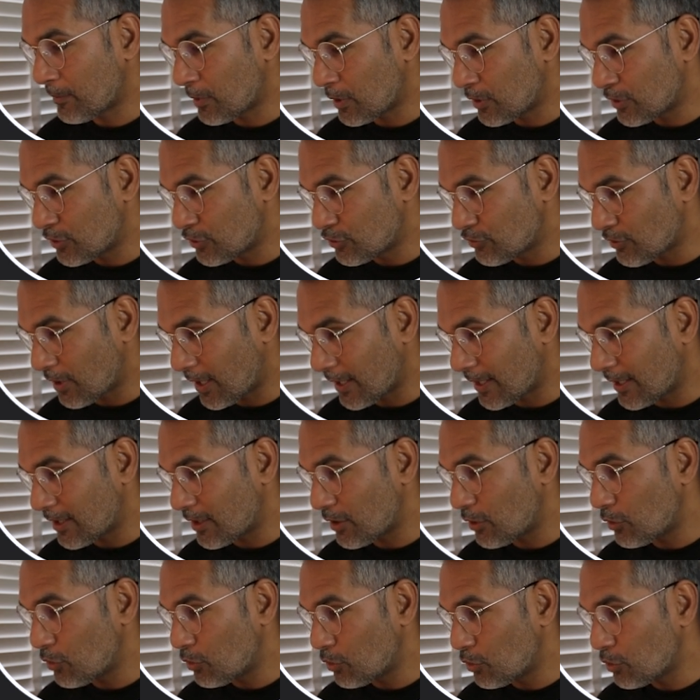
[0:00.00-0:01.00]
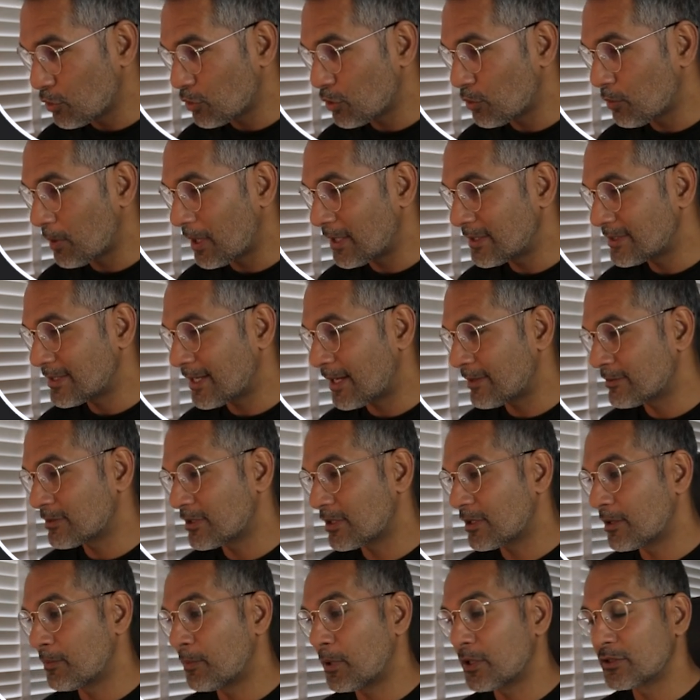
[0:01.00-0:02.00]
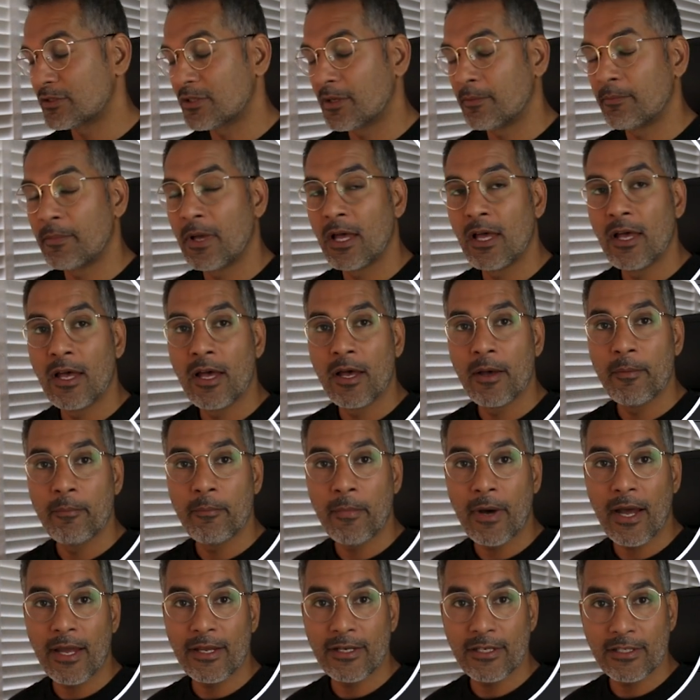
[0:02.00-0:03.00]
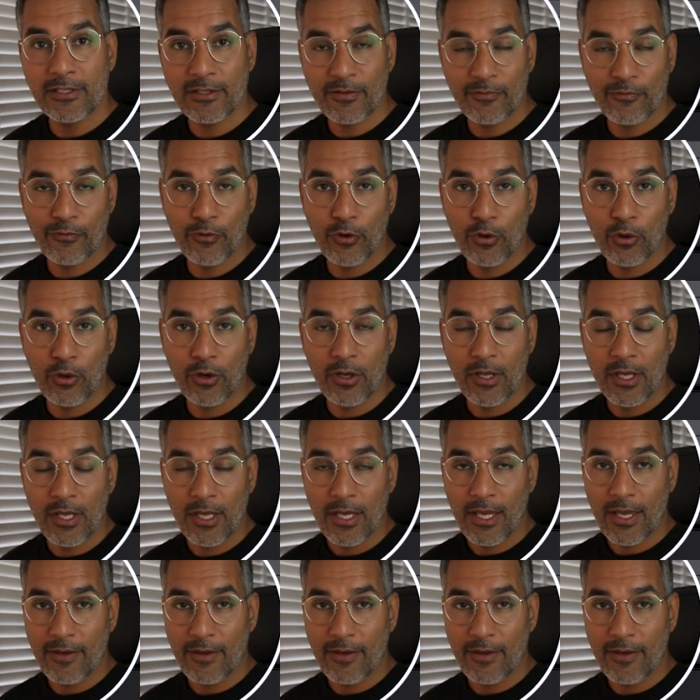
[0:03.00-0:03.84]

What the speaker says: I'm going to drag it all the way down to the bottom, -4.